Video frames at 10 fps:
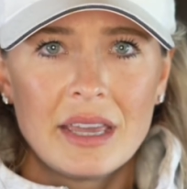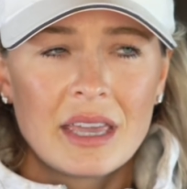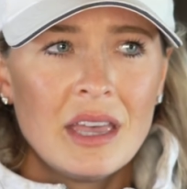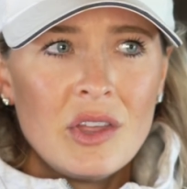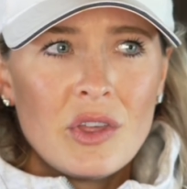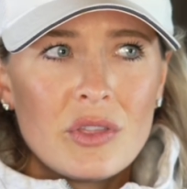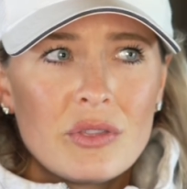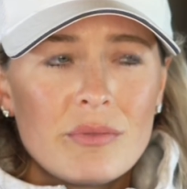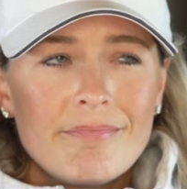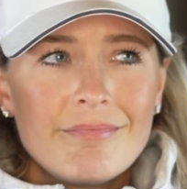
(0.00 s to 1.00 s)
Like,
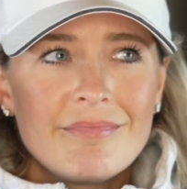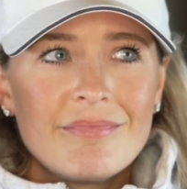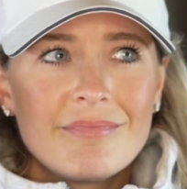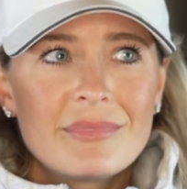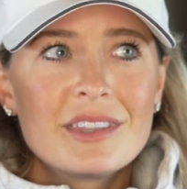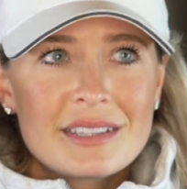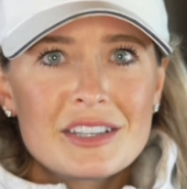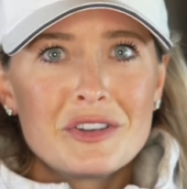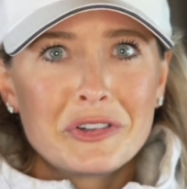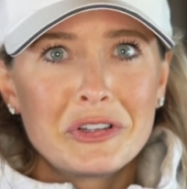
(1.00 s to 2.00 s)
the
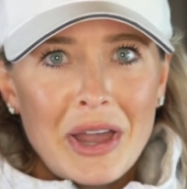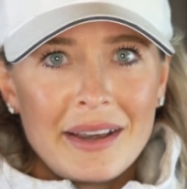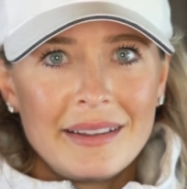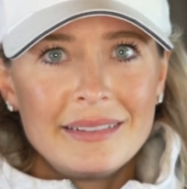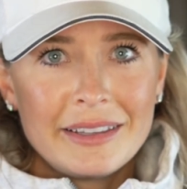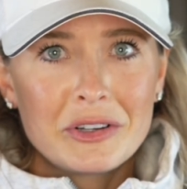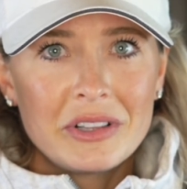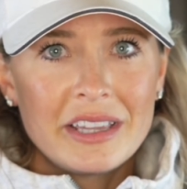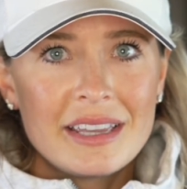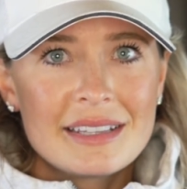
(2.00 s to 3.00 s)
silver lining
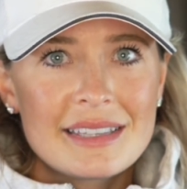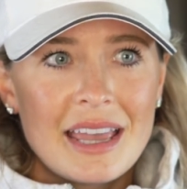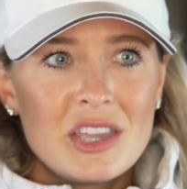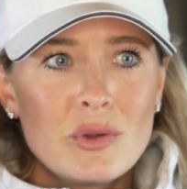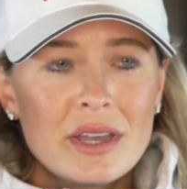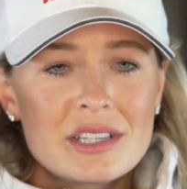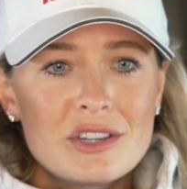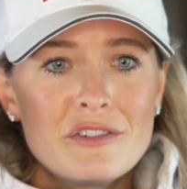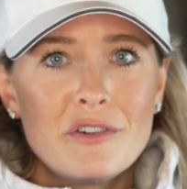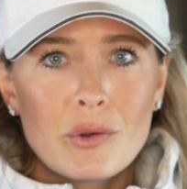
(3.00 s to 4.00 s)
literally is that you get
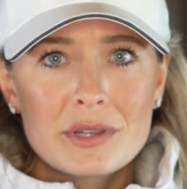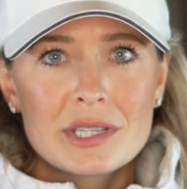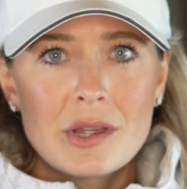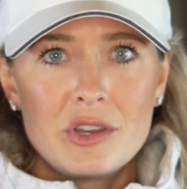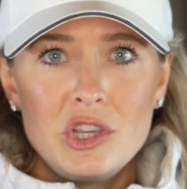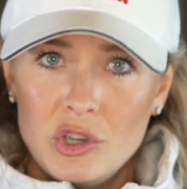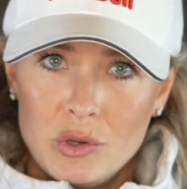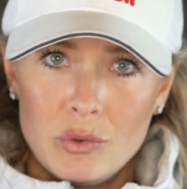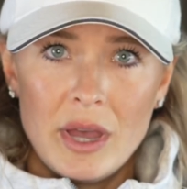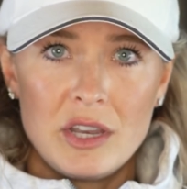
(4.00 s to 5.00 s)
to focus on
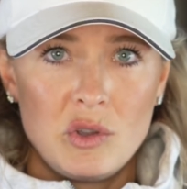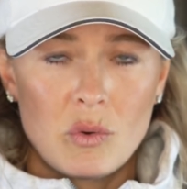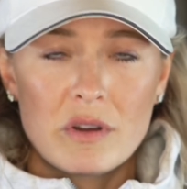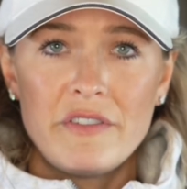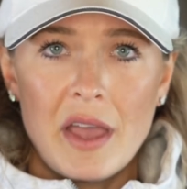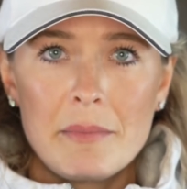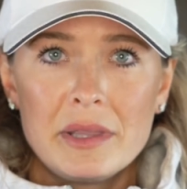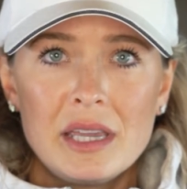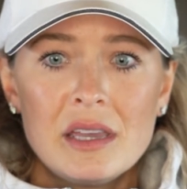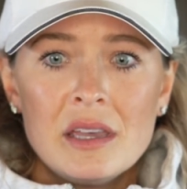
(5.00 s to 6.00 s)
you and your
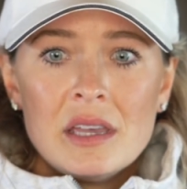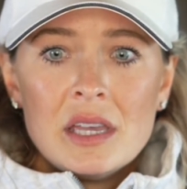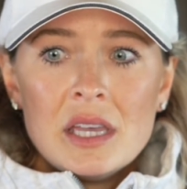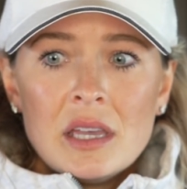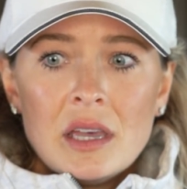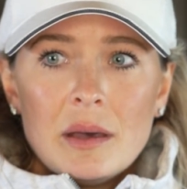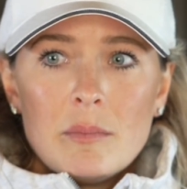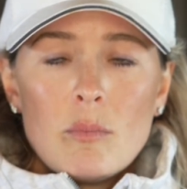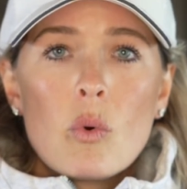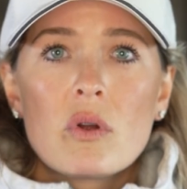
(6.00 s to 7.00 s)
family
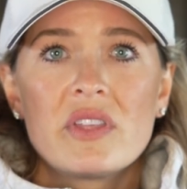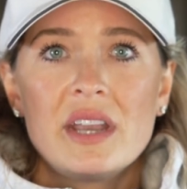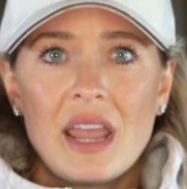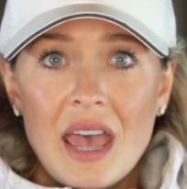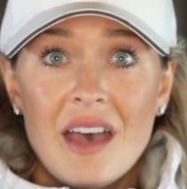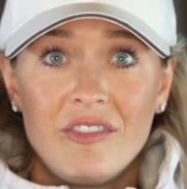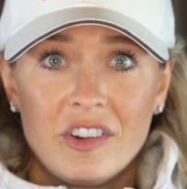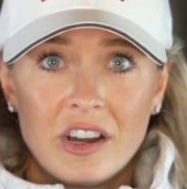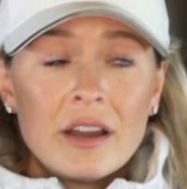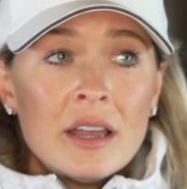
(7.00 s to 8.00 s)
more than
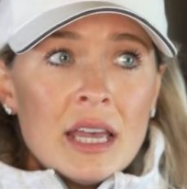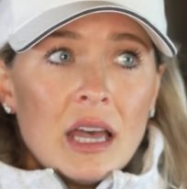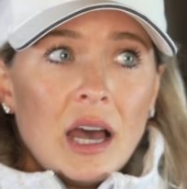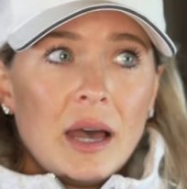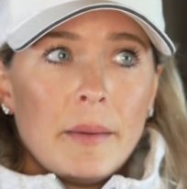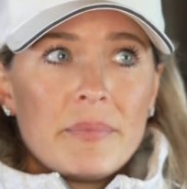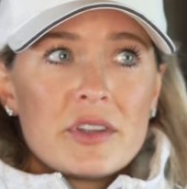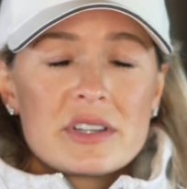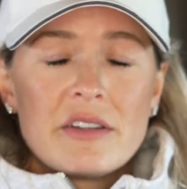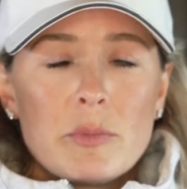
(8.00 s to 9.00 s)
ever.
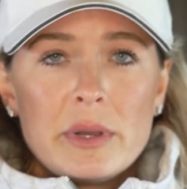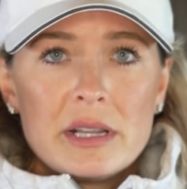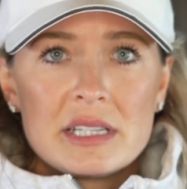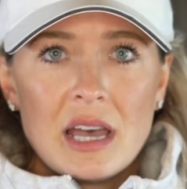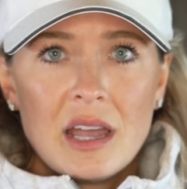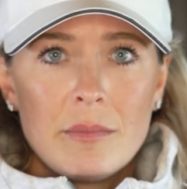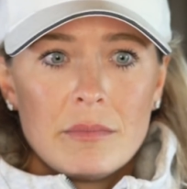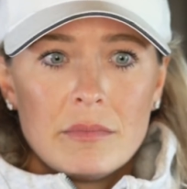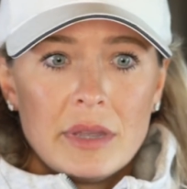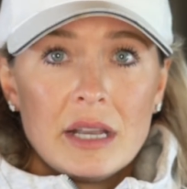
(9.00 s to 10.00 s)
There's been a
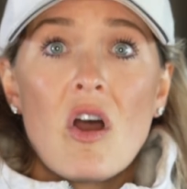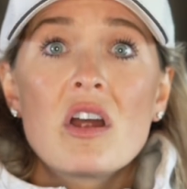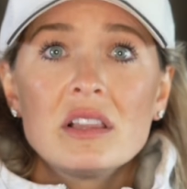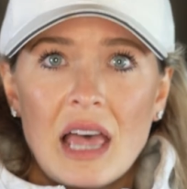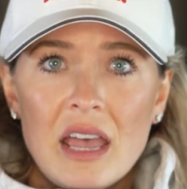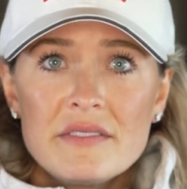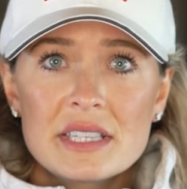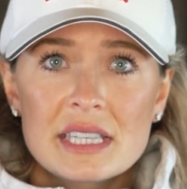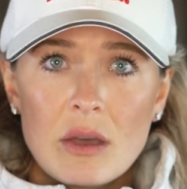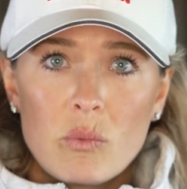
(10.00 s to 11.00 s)
time in our lives
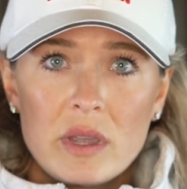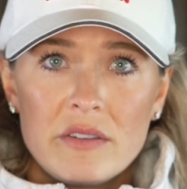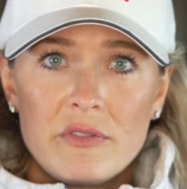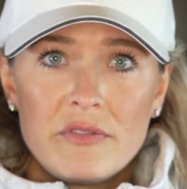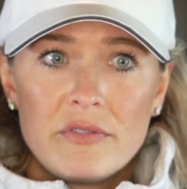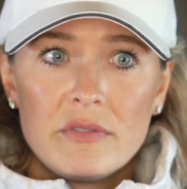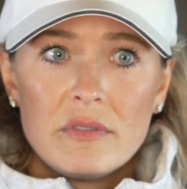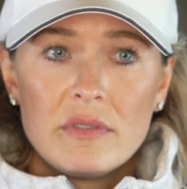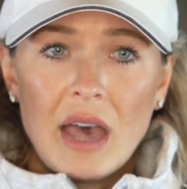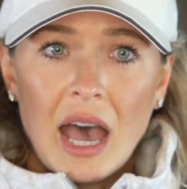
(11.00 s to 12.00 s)
that we've
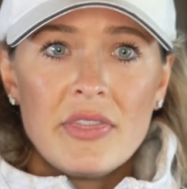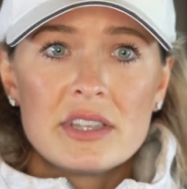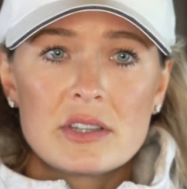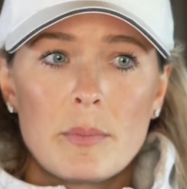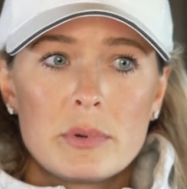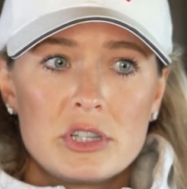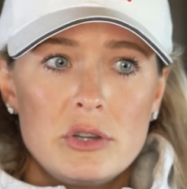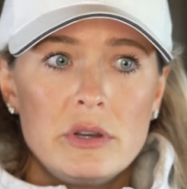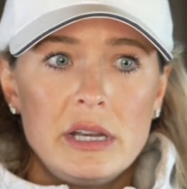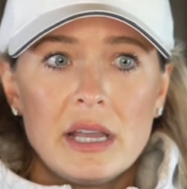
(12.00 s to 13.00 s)
had this
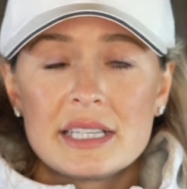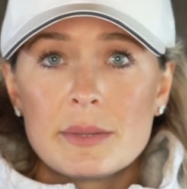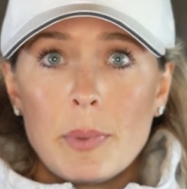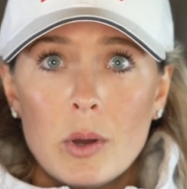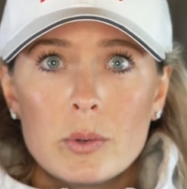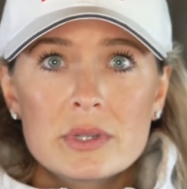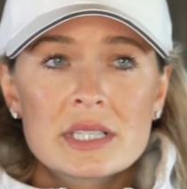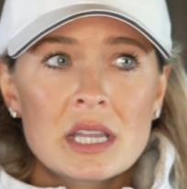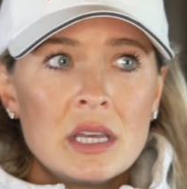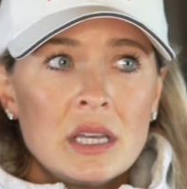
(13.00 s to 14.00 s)
opportunity, I suppose,
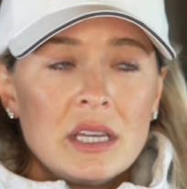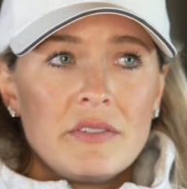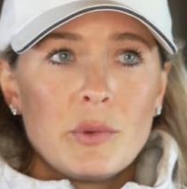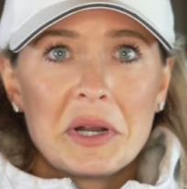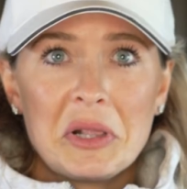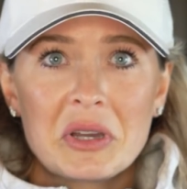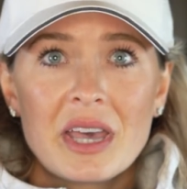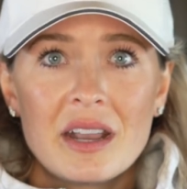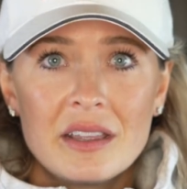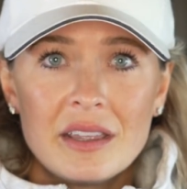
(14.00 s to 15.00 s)
if you want to look
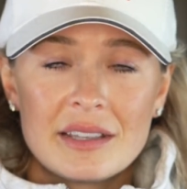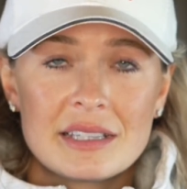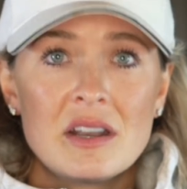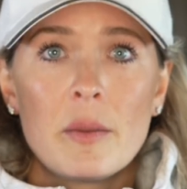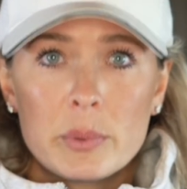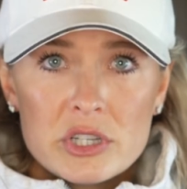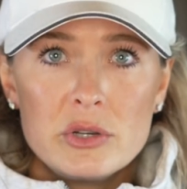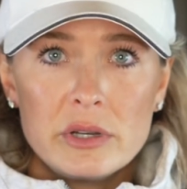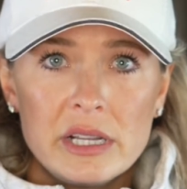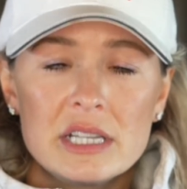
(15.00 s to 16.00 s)
at it as an
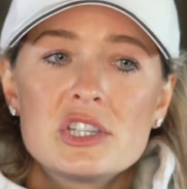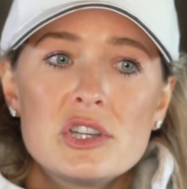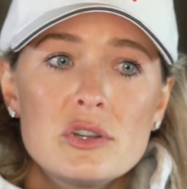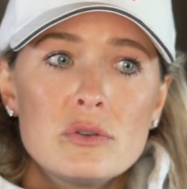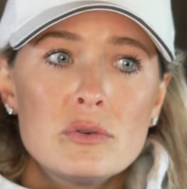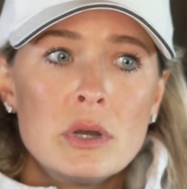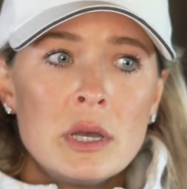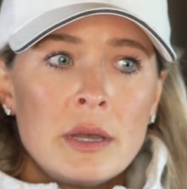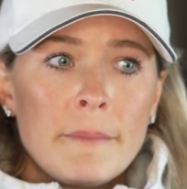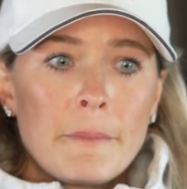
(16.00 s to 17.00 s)
opportunity, to
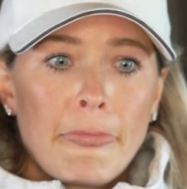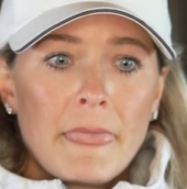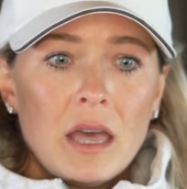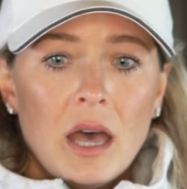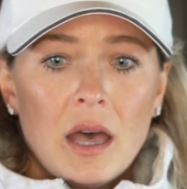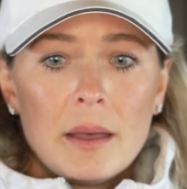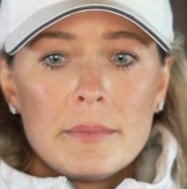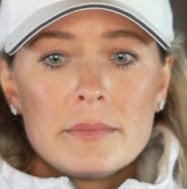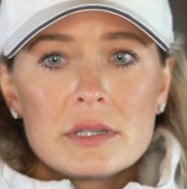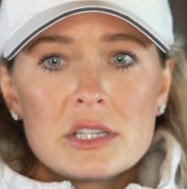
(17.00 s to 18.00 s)

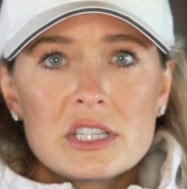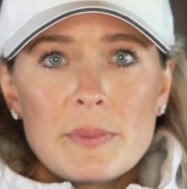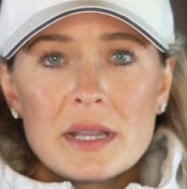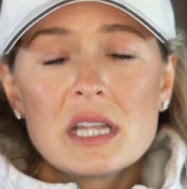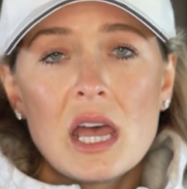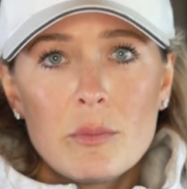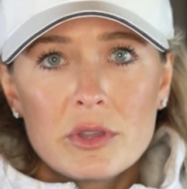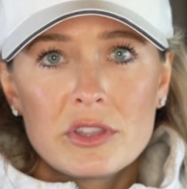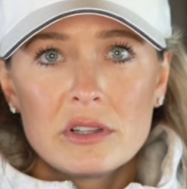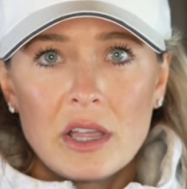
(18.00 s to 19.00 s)
spend time
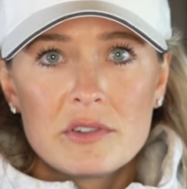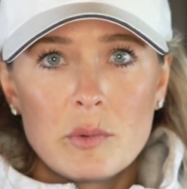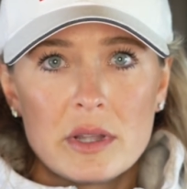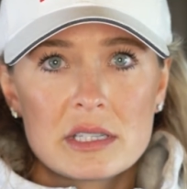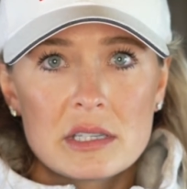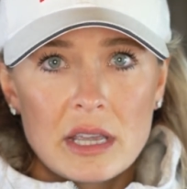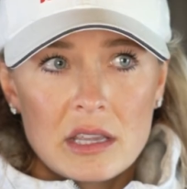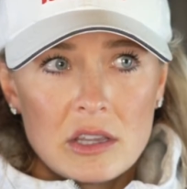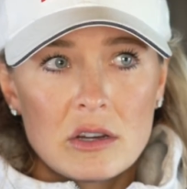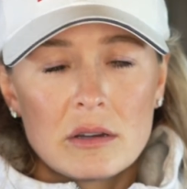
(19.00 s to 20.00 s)
with your loved ones, like
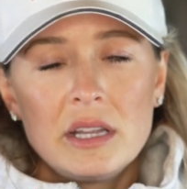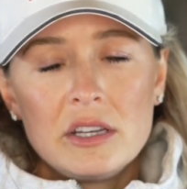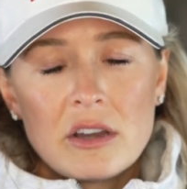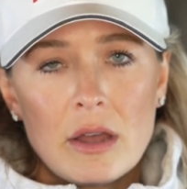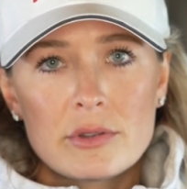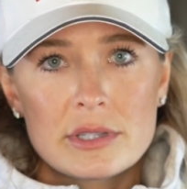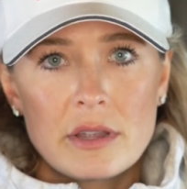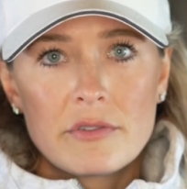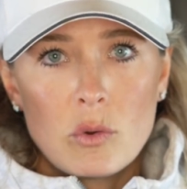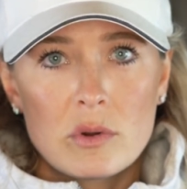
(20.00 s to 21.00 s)
you're in your house,
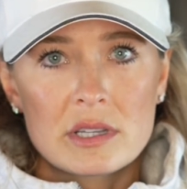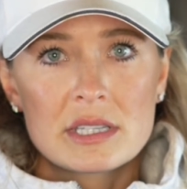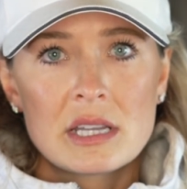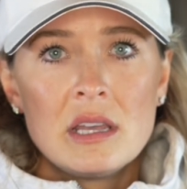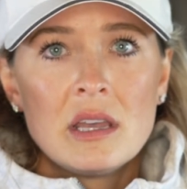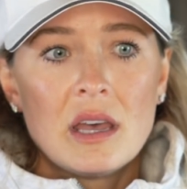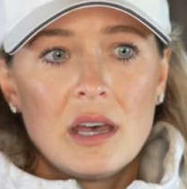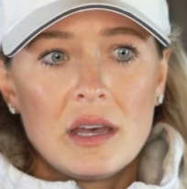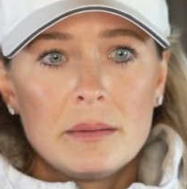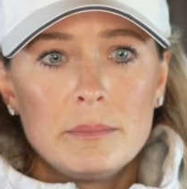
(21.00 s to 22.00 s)
of course.
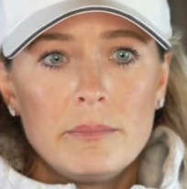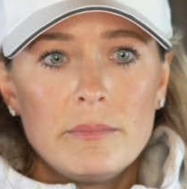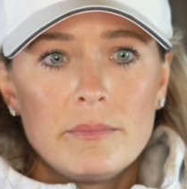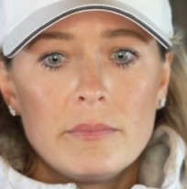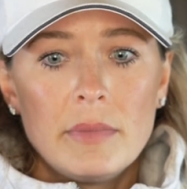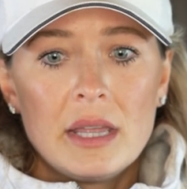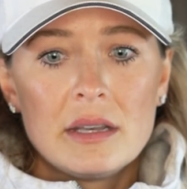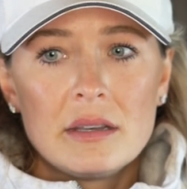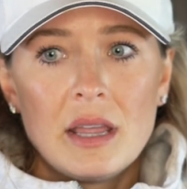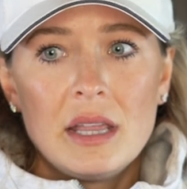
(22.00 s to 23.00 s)
And
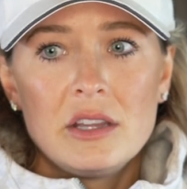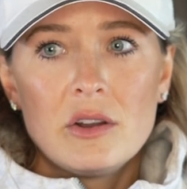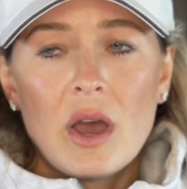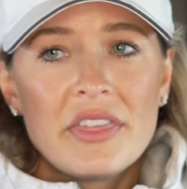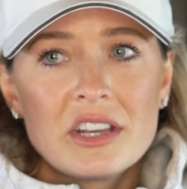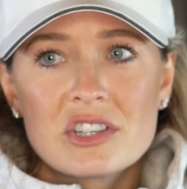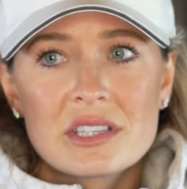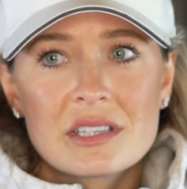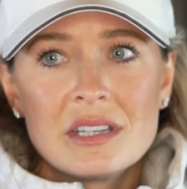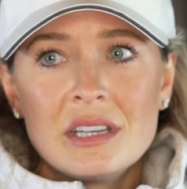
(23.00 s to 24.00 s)
I think
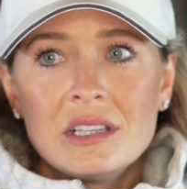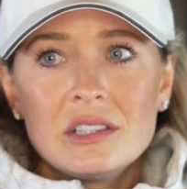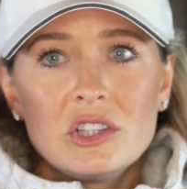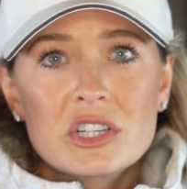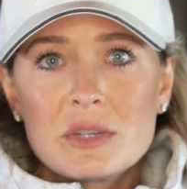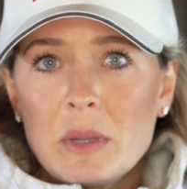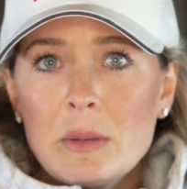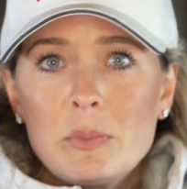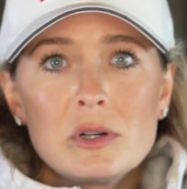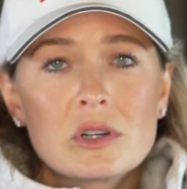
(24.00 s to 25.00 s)
just look to
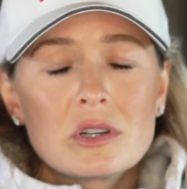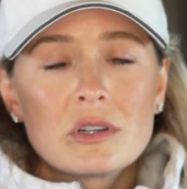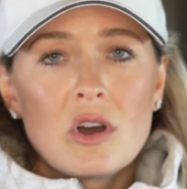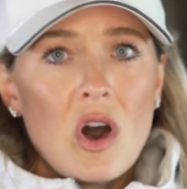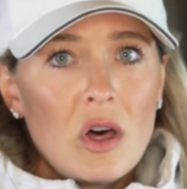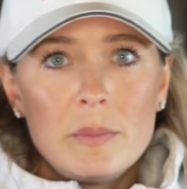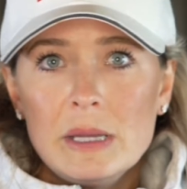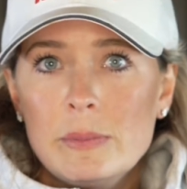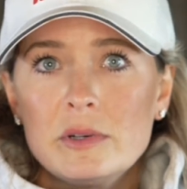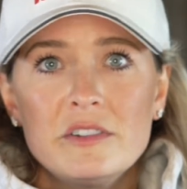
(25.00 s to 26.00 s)
people, call
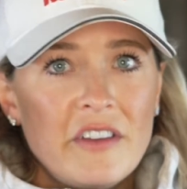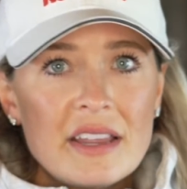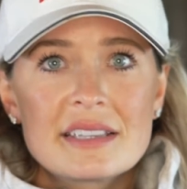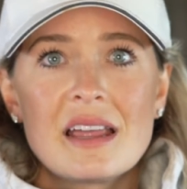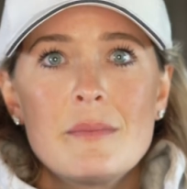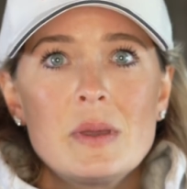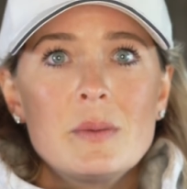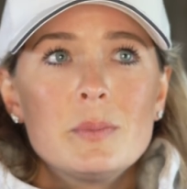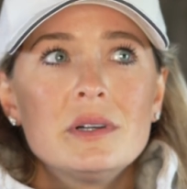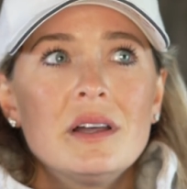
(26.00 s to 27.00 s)
people, FaceTime people.